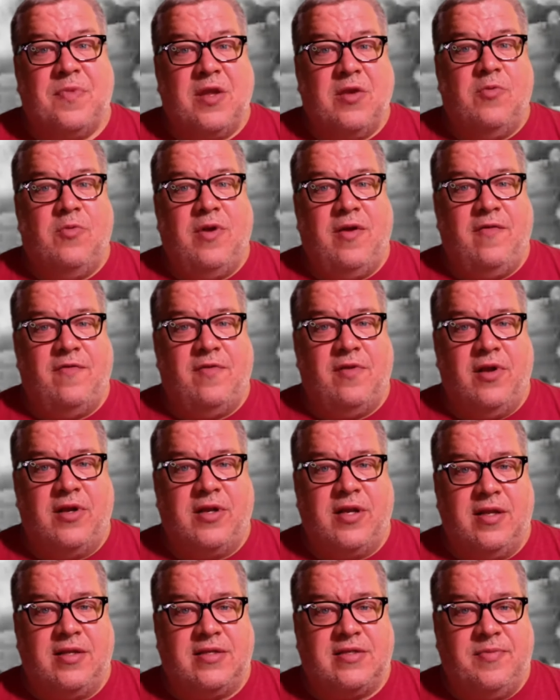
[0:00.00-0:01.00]
We've looked
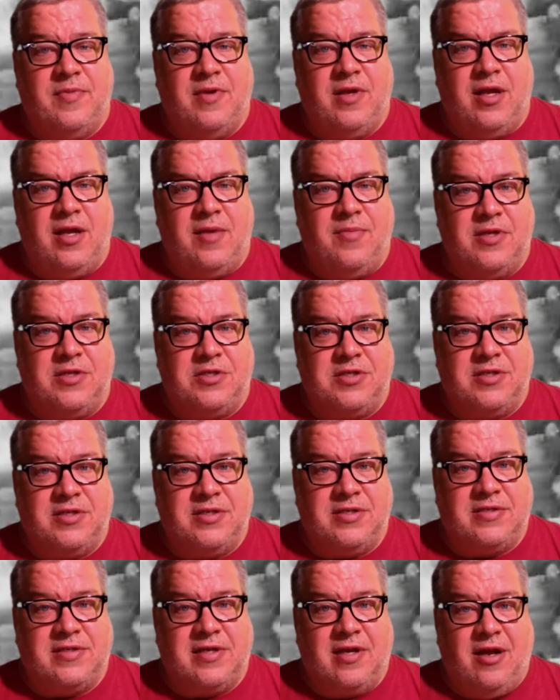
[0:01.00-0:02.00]
at some
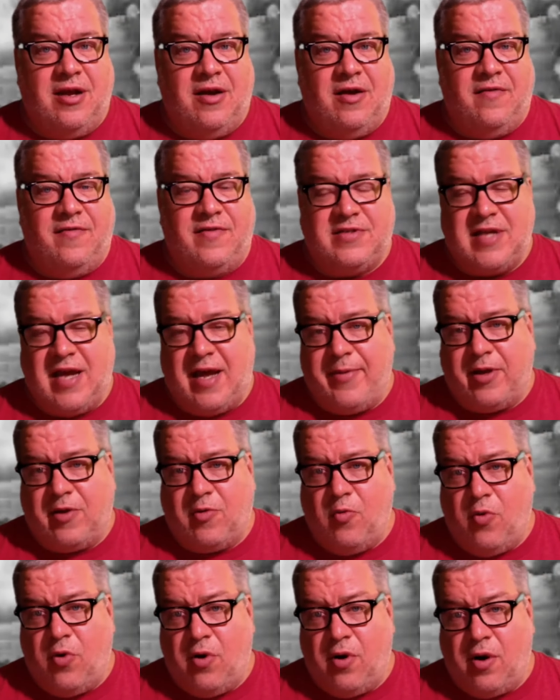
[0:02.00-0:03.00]
images of atomic
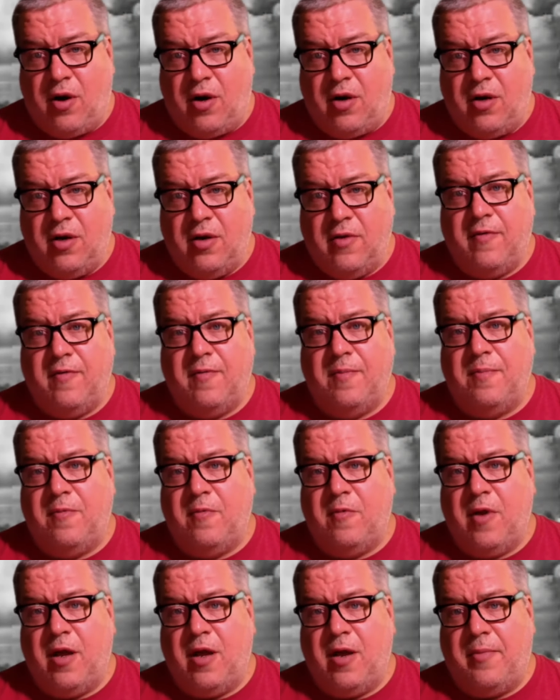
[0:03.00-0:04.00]
war
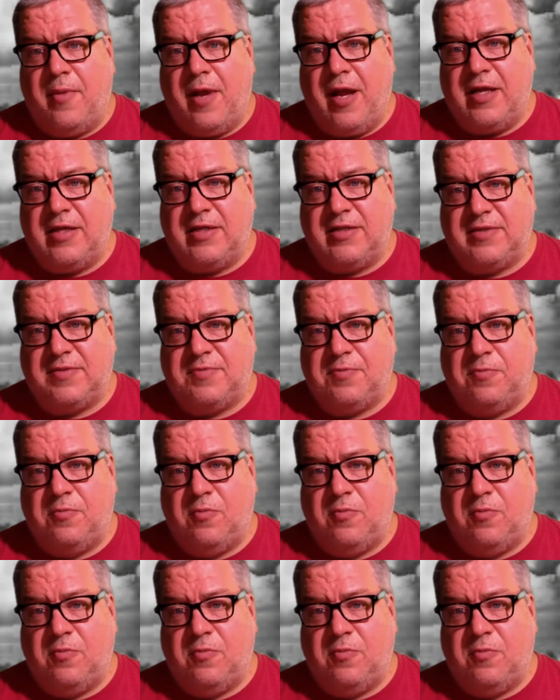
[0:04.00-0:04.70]
as